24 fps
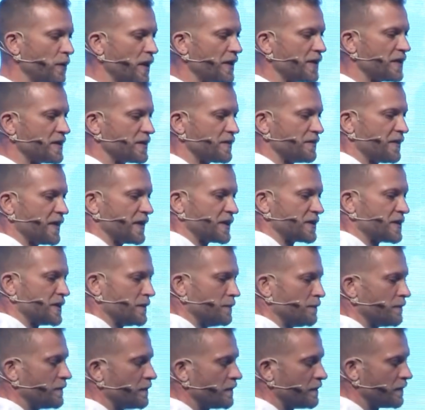is a
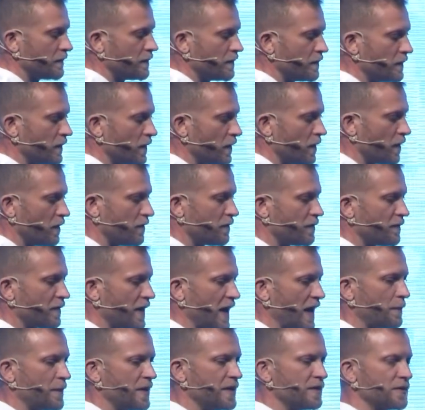victim of
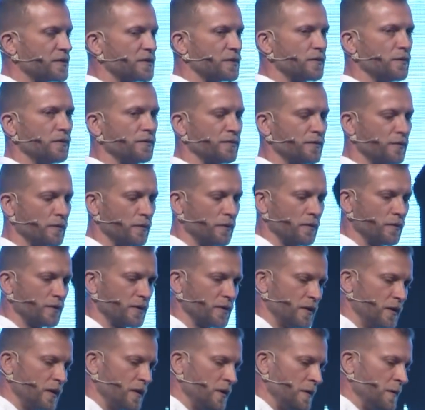app install fraud.
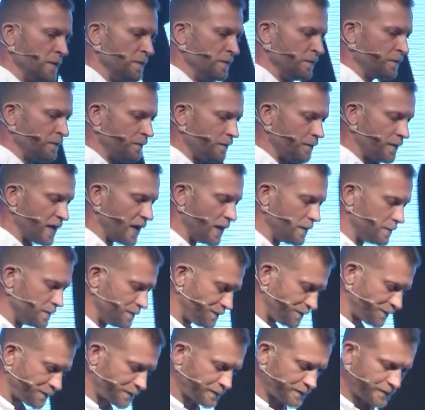But
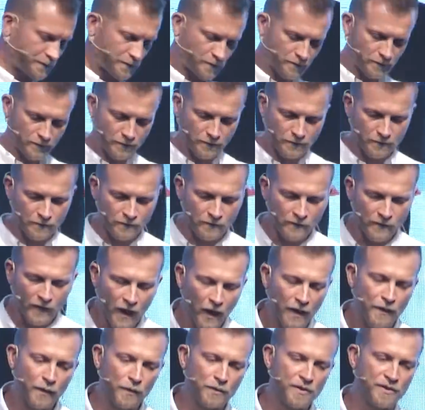
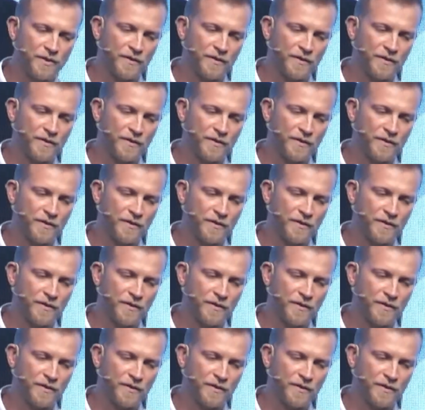I also